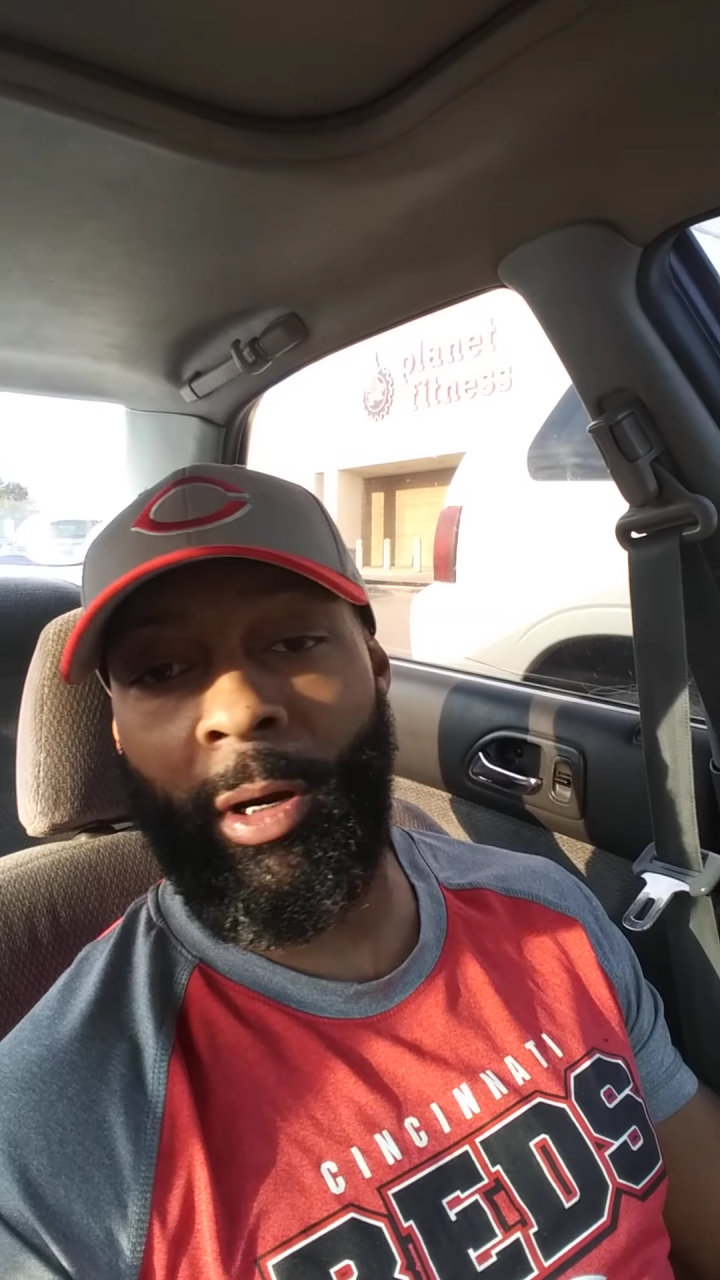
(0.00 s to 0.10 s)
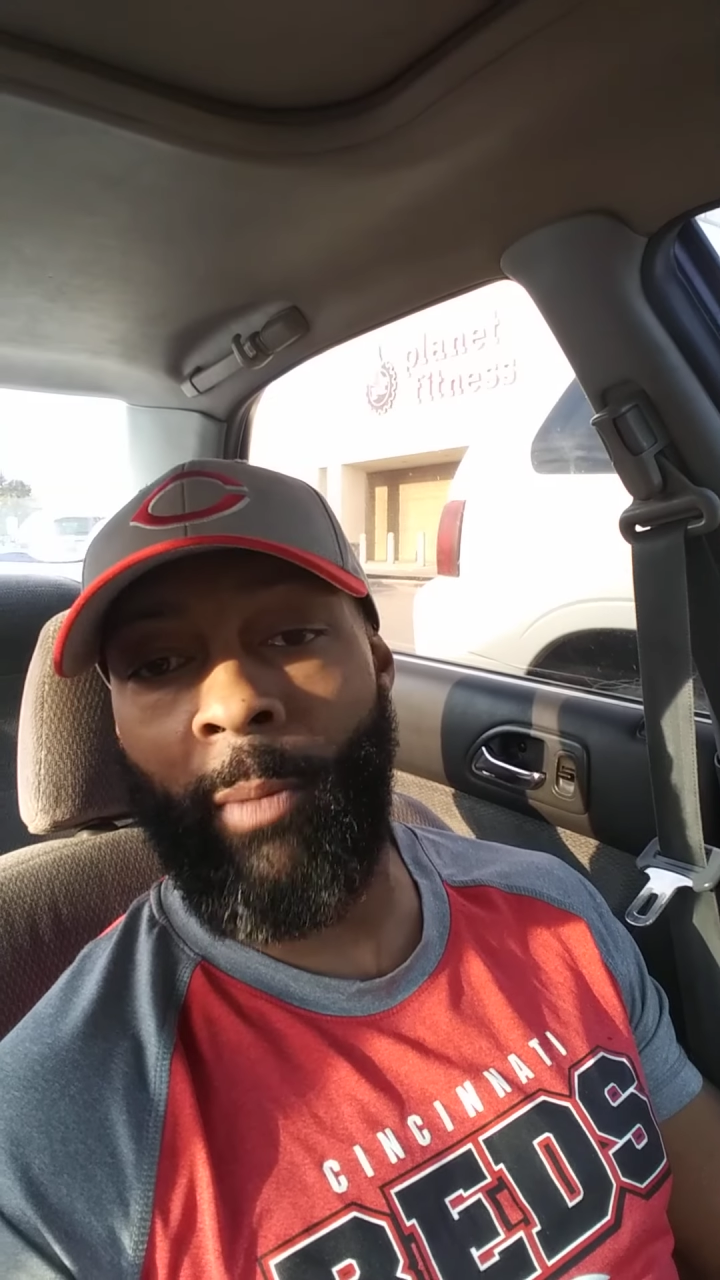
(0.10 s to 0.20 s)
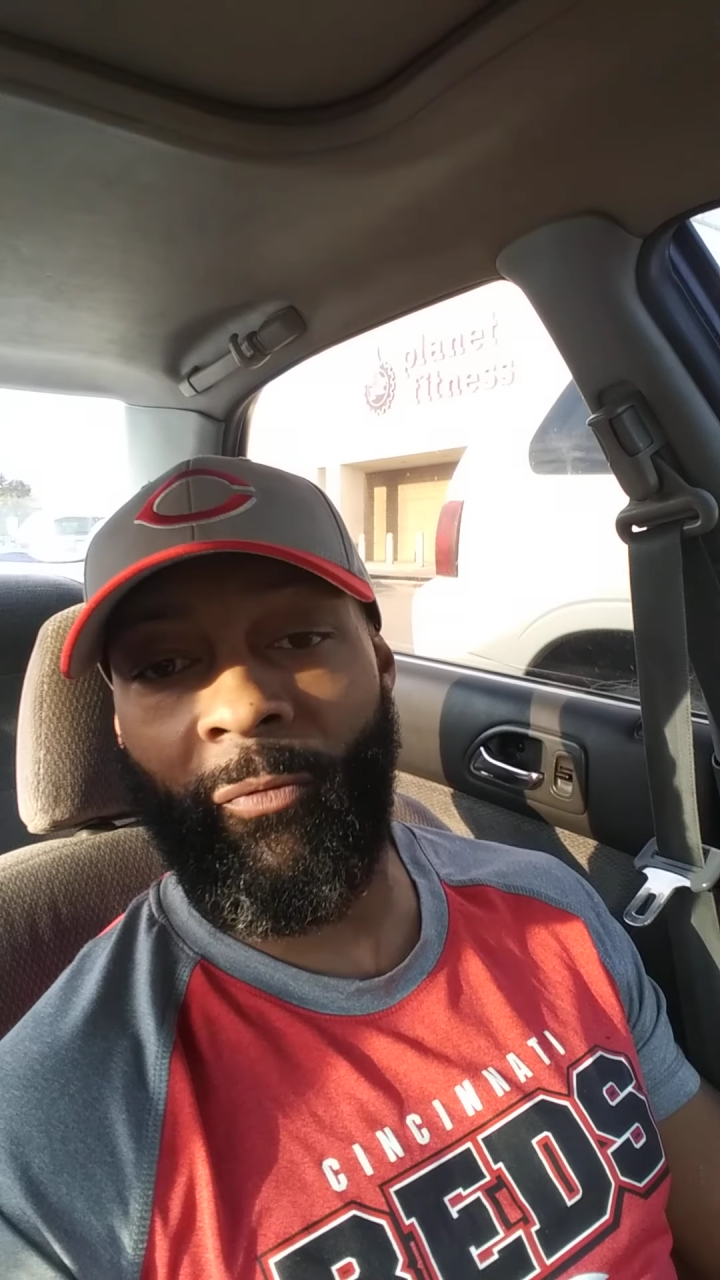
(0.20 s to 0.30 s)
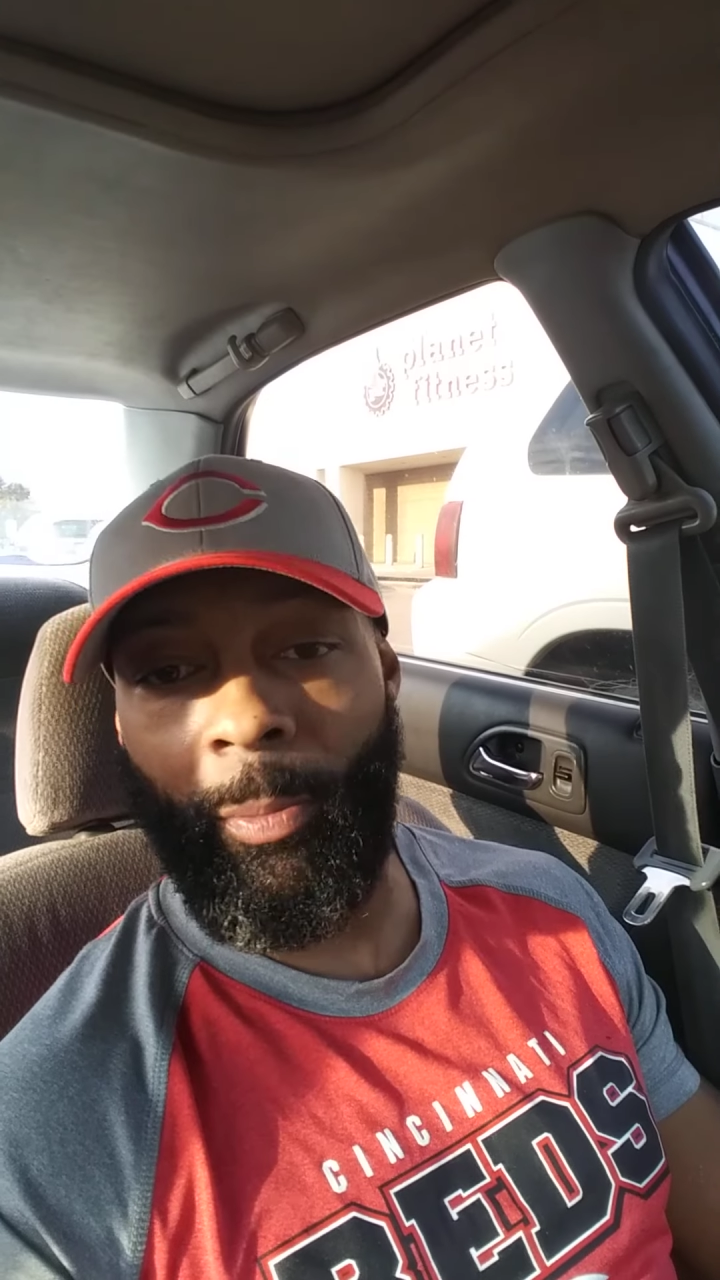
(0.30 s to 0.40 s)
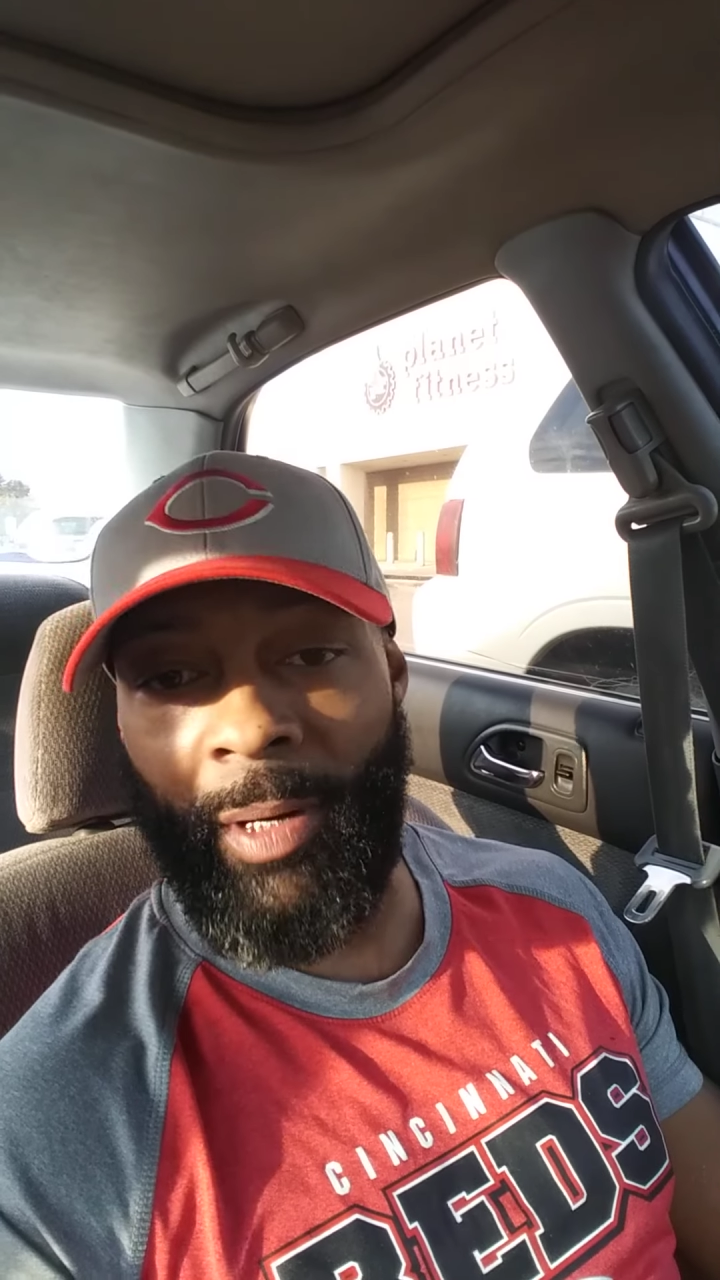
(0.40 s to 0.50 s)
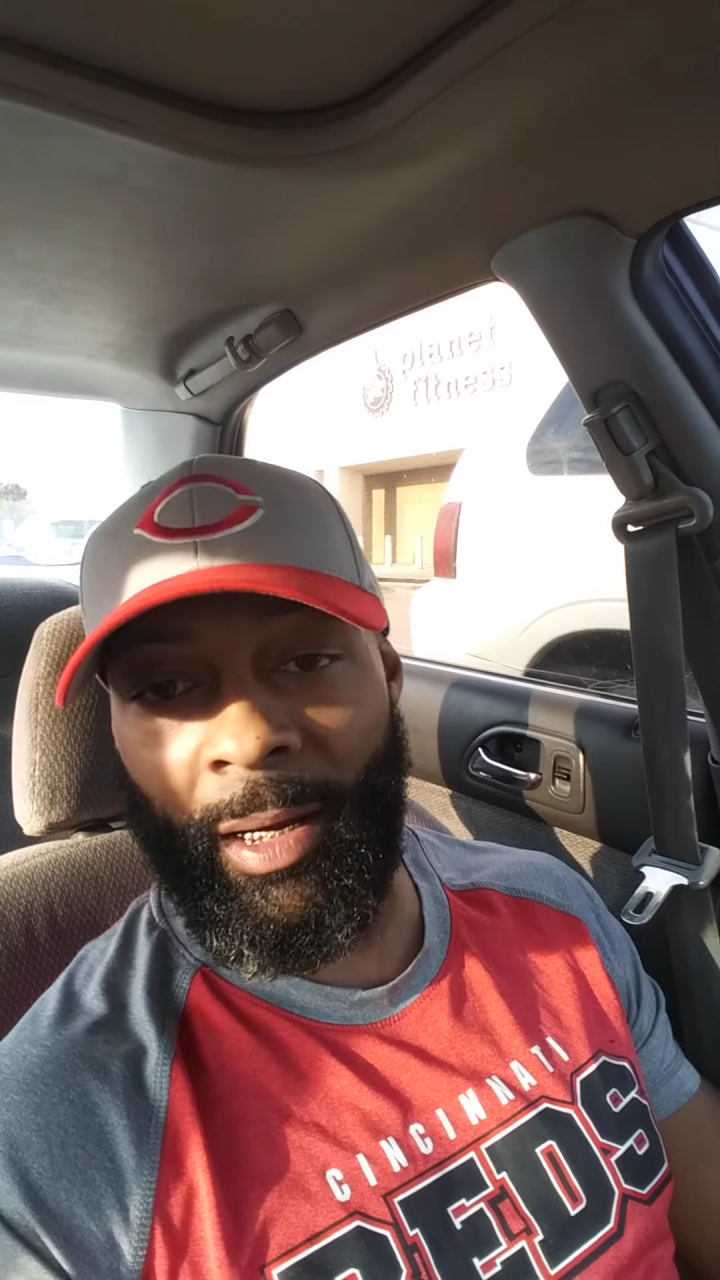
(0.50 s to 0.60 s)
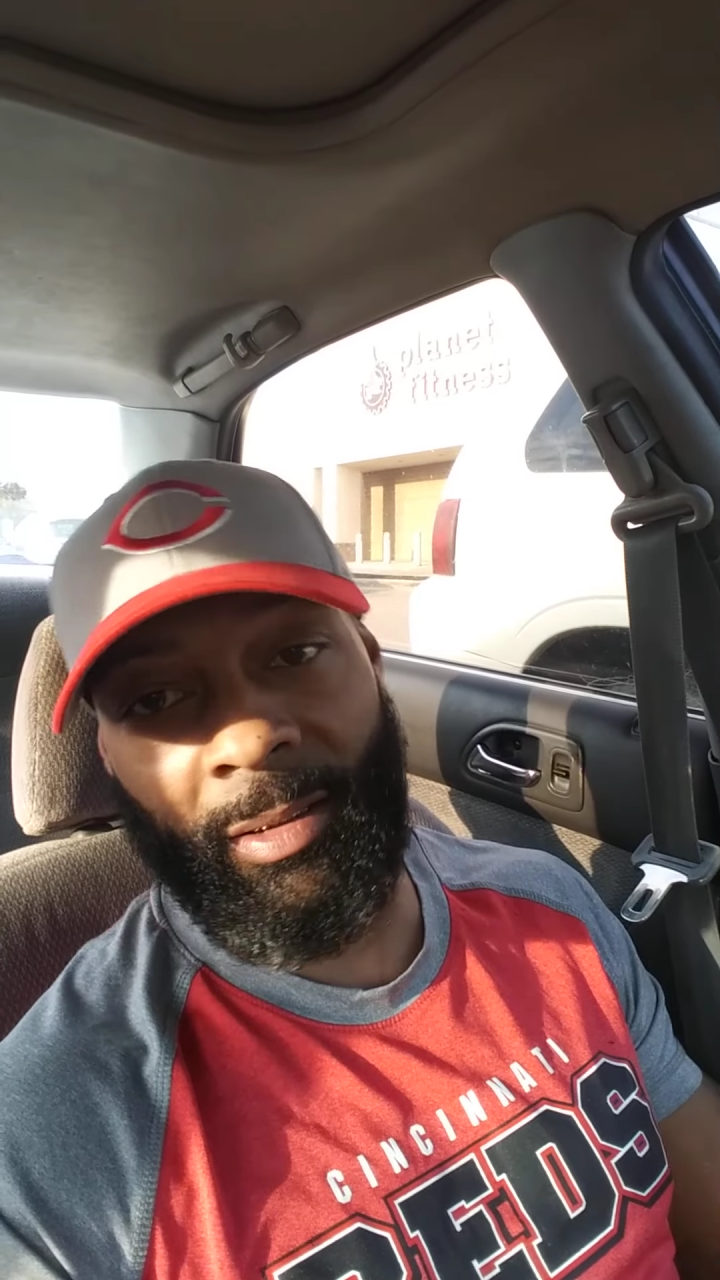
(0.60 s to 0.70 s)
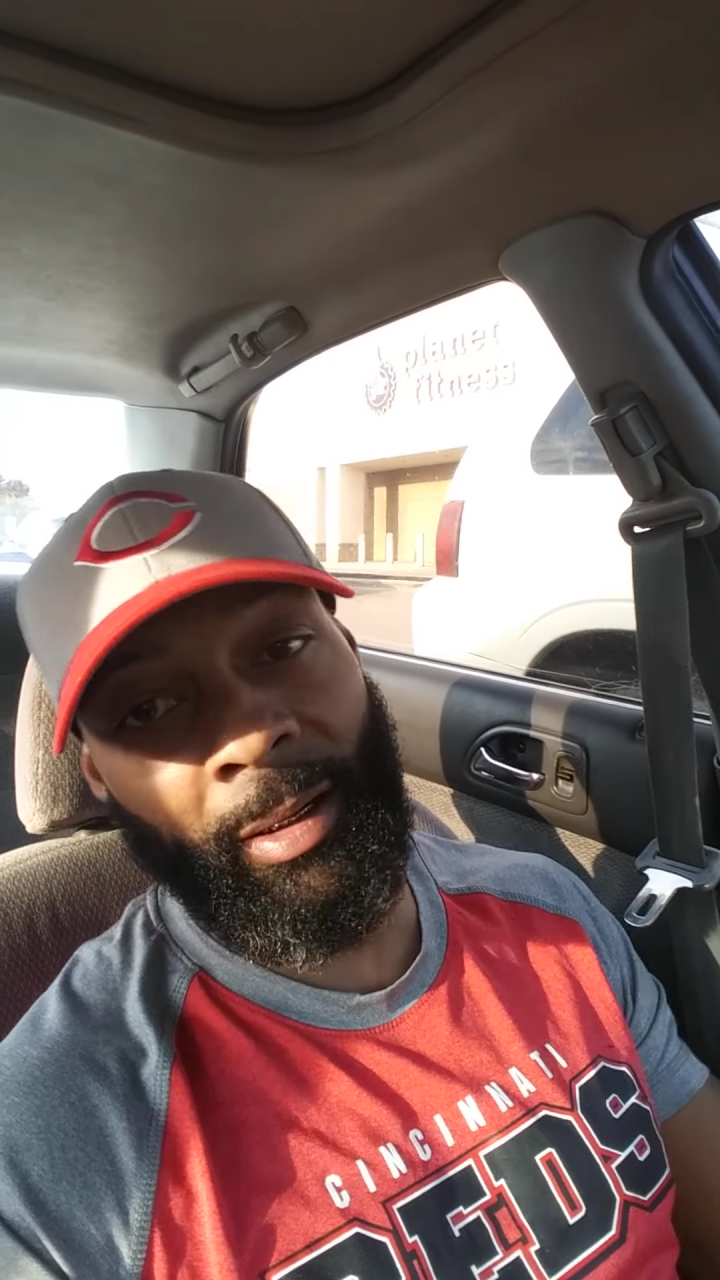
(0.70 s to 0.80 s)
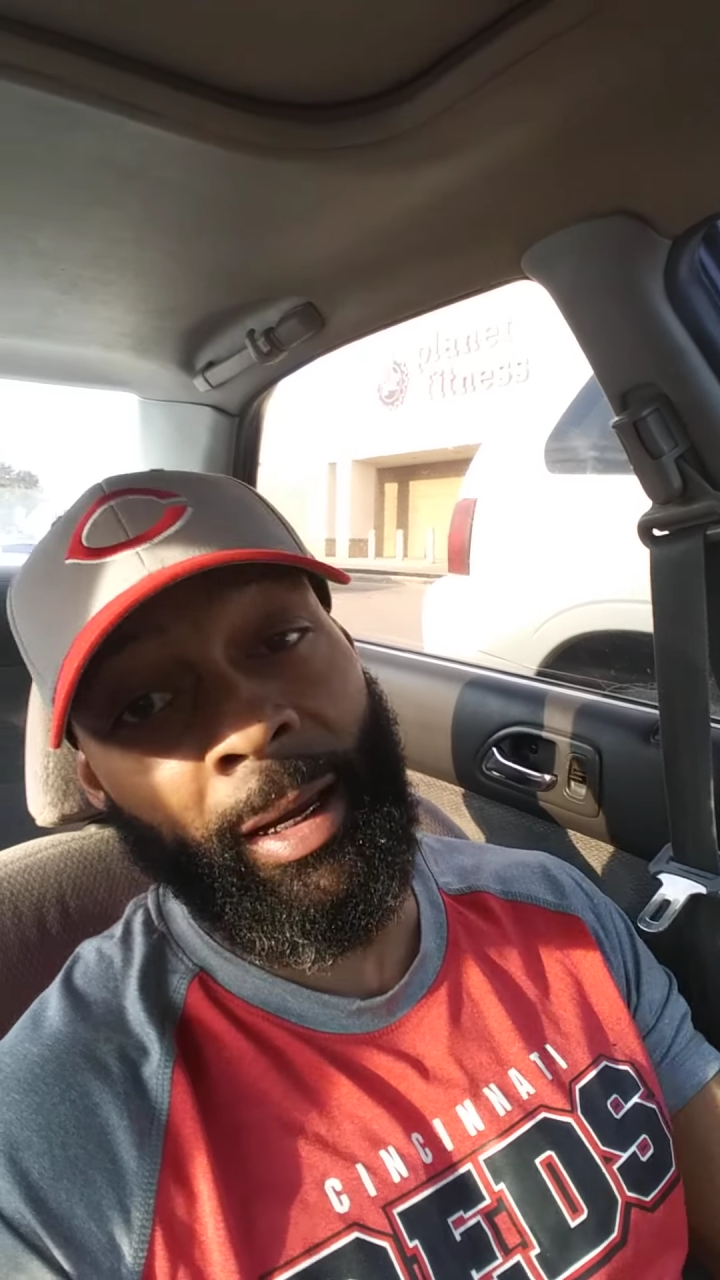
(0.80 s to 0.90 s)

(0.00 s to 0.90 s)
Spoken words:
come from nothing.